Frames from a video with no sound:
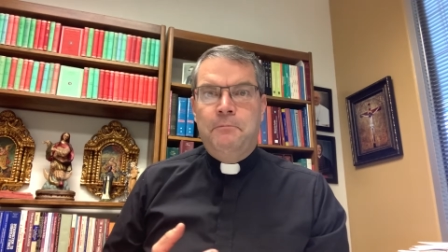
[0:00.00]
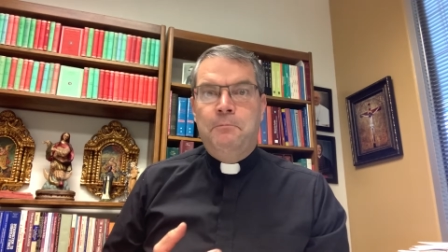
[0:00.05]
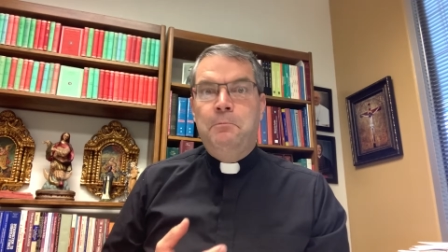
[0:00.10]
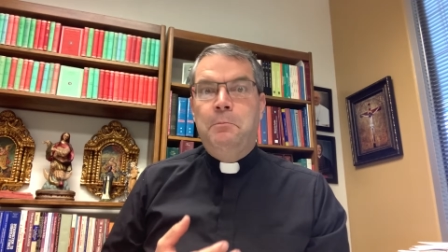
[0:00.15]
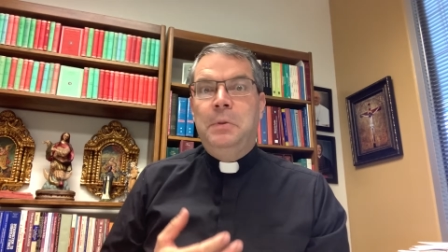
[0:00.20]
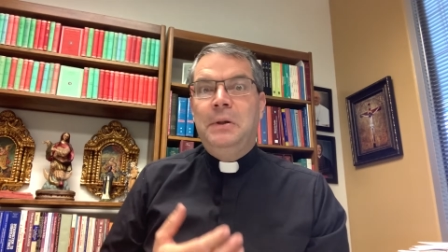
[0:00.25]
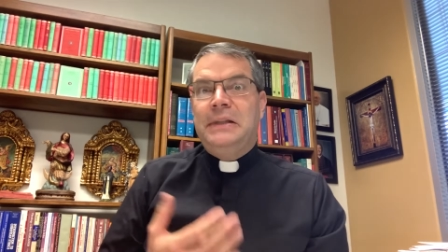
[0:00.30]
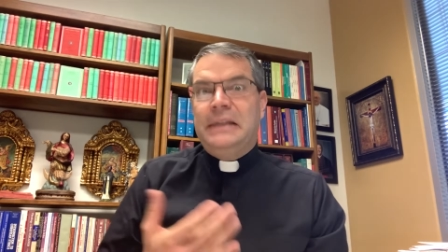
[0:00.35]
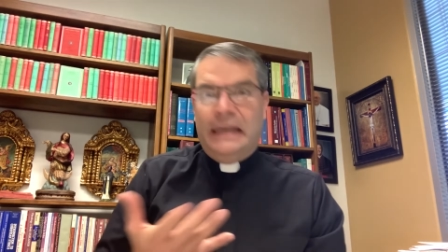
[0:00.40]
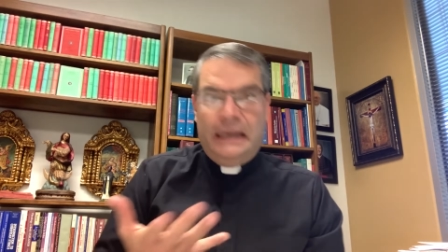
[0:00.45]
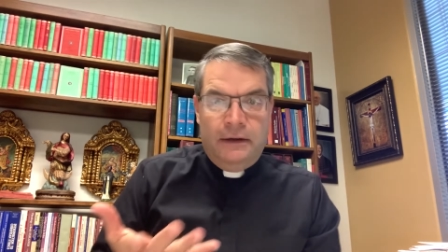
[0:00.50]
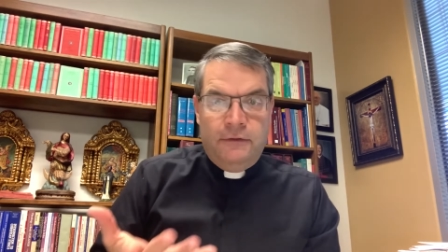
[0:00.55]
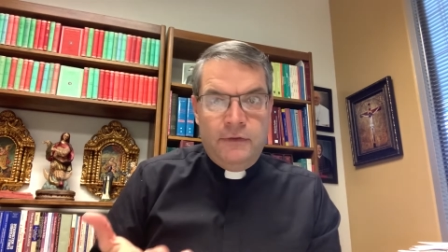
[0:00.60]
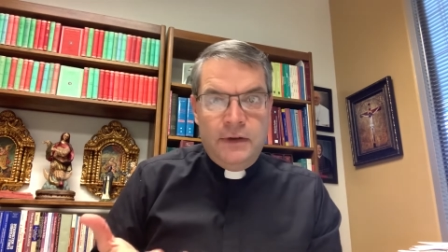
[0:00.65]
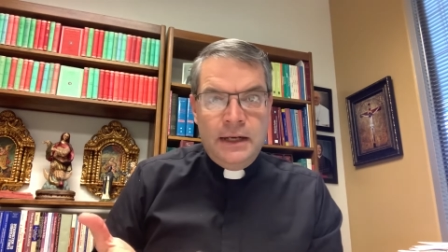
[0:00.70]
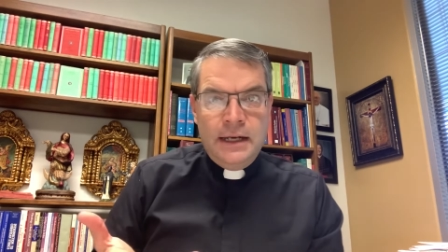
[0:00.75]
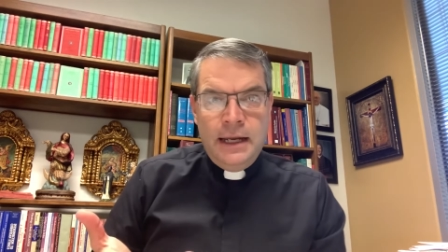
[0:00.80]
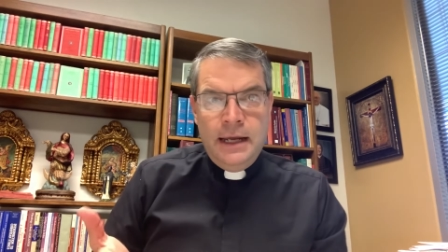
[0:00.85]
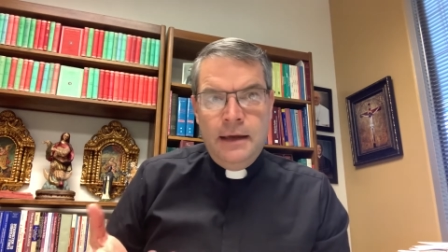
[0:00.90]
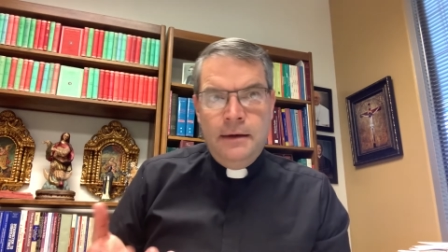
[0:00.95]
believe
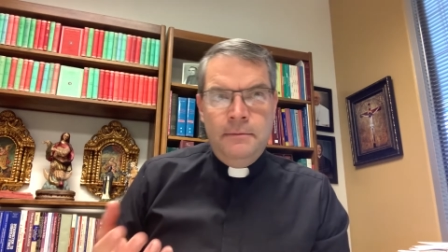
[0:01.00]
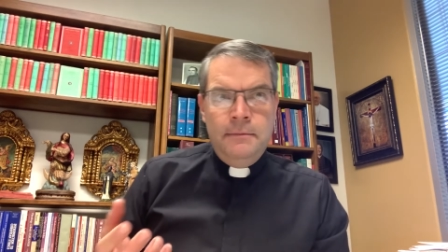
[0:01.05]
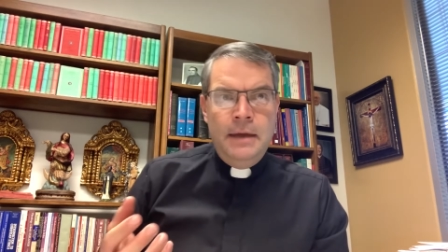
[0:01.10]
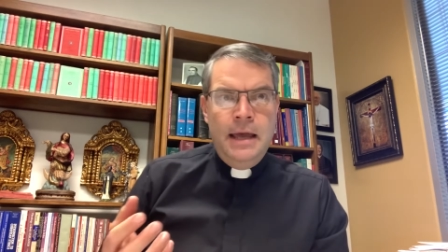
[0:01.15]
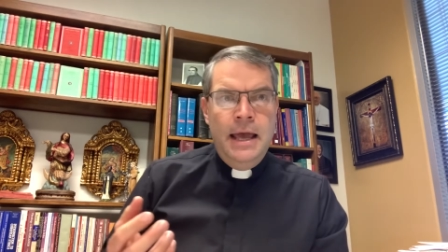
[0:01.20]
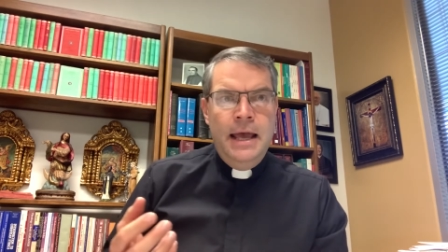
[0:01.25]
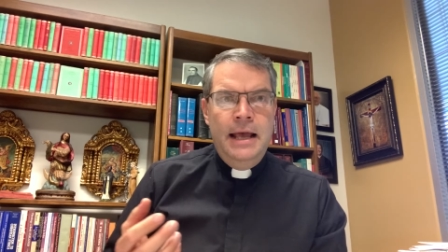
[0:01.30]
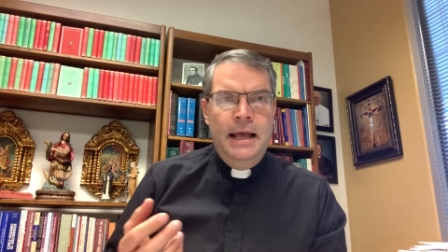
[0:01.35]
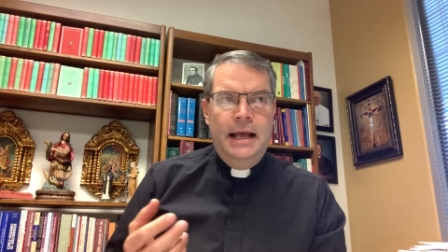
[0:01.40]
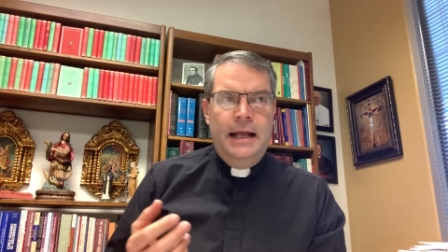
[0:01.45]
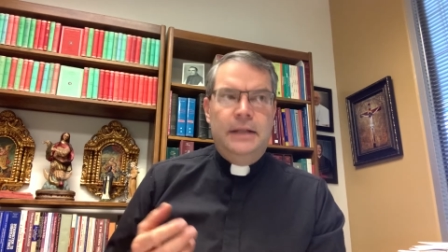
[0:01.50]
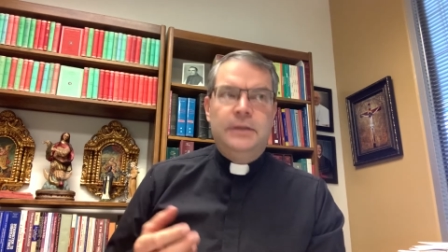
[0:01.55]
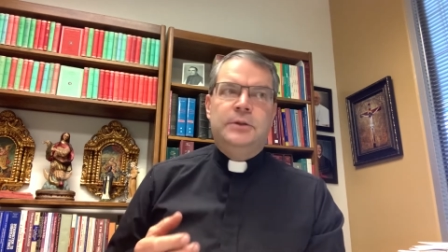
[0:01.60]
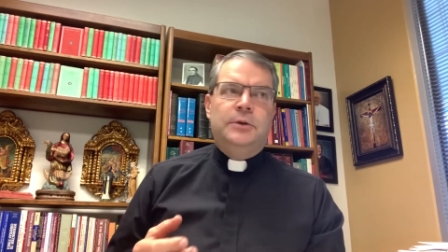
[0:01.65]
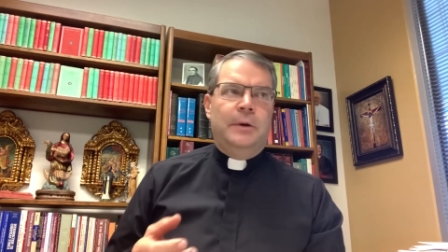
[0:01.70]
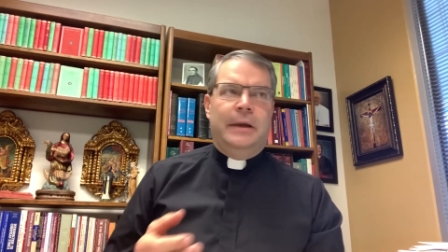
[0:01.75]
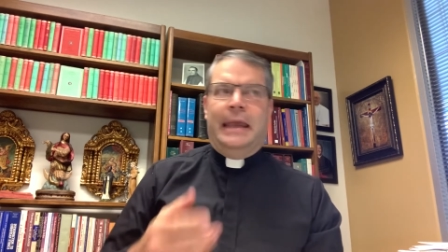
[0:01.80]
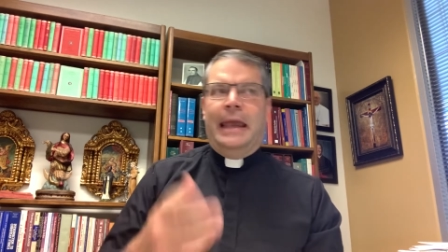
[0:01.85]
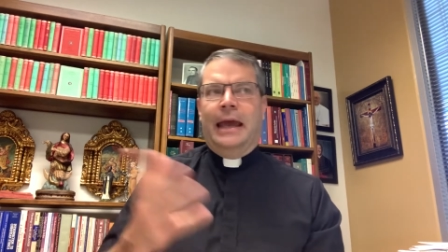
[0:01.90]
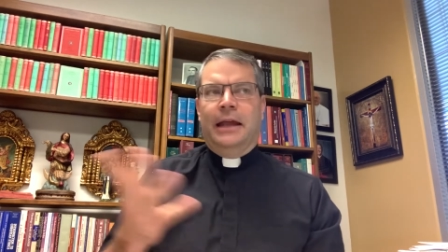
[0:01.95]
in him, and so
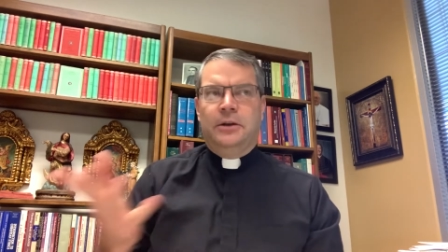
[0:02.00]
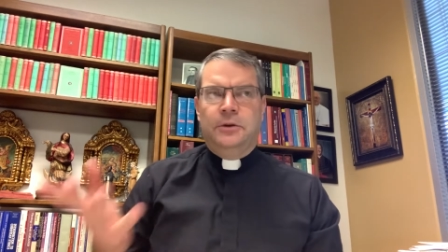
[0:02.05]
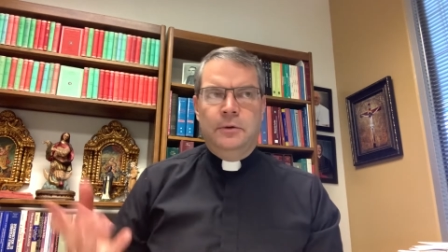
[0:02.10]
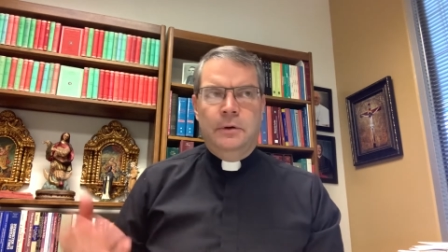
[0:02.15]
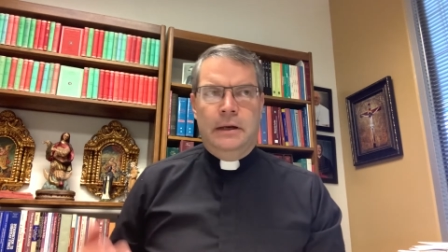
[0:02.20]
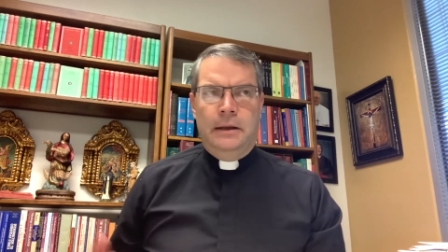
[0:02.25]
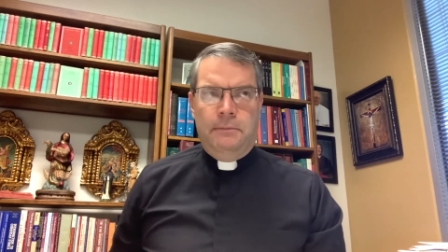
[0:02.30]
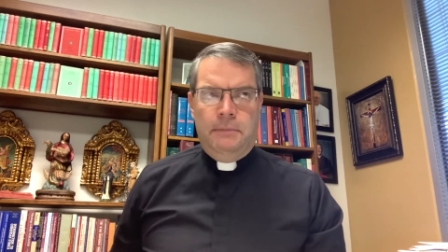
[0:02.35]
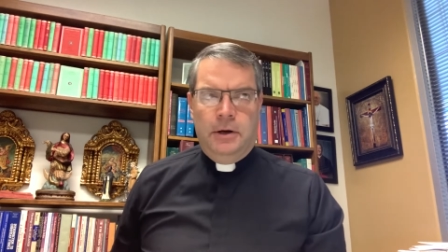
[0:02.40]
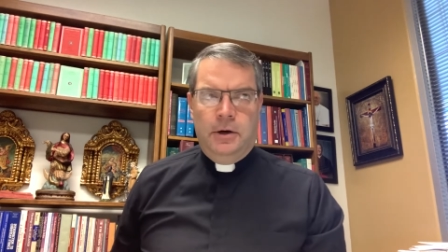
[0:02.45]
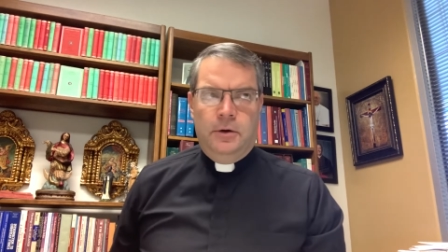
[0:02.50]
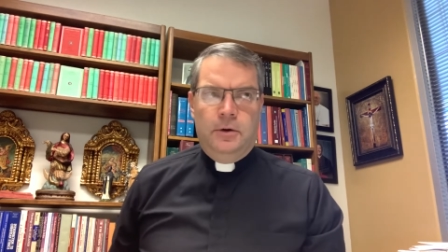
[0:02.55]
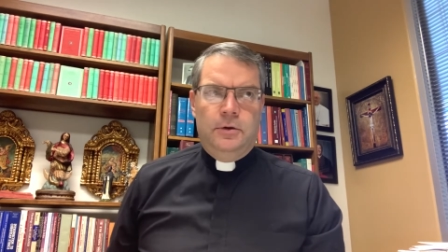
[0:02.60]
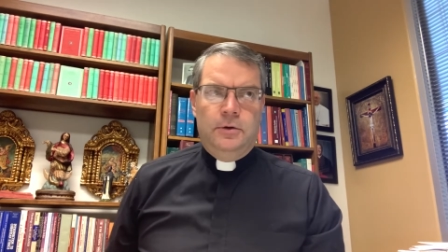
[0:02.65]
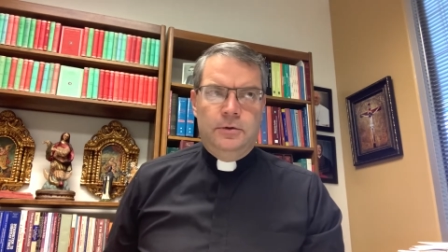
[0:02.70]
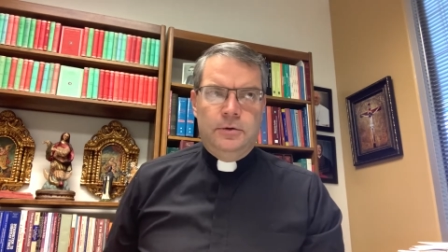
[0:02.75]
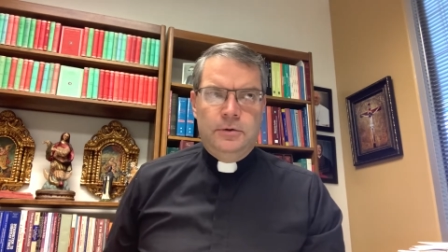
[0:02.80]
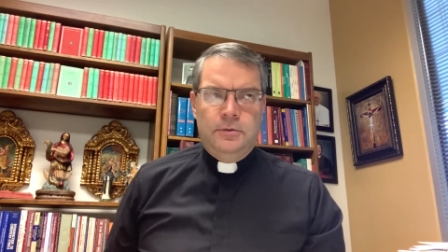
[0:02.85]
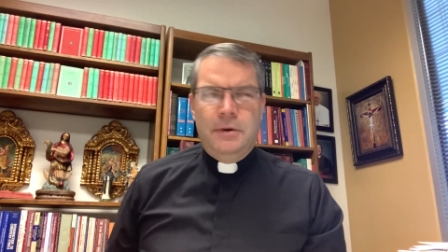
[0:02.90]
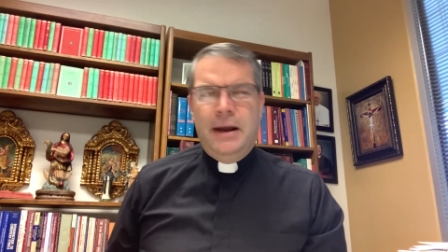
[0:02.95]
he can't do any
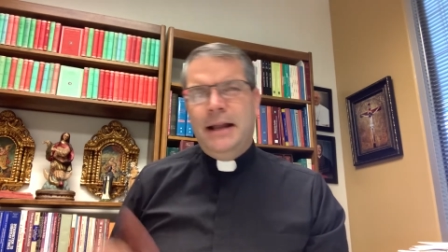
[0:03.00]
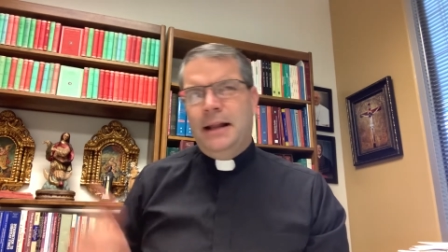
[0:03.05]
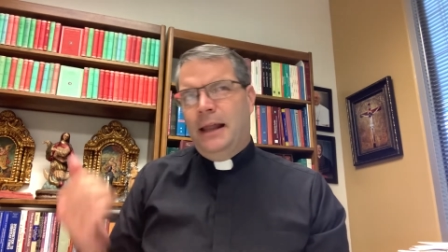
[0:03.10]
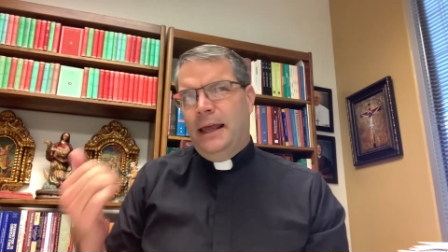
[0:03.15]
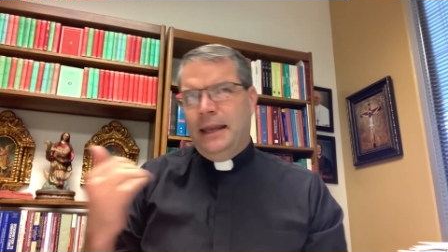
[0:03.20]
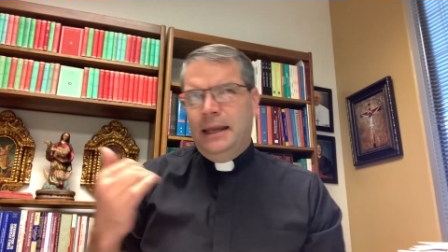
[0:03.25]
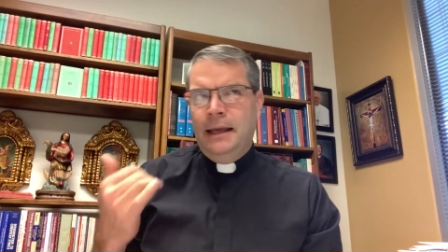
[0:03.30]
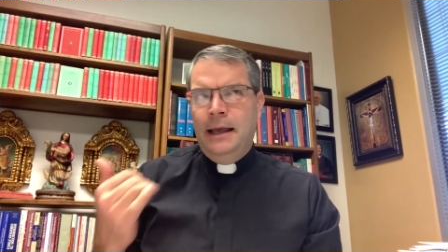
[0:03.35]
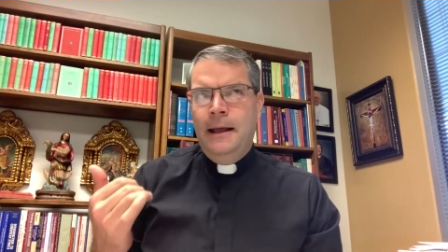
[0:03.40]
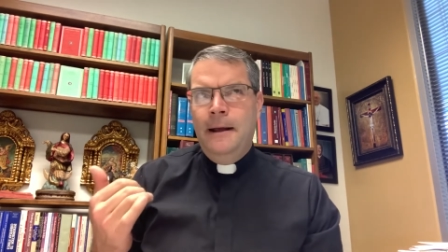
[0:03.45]
miracles, right? Like,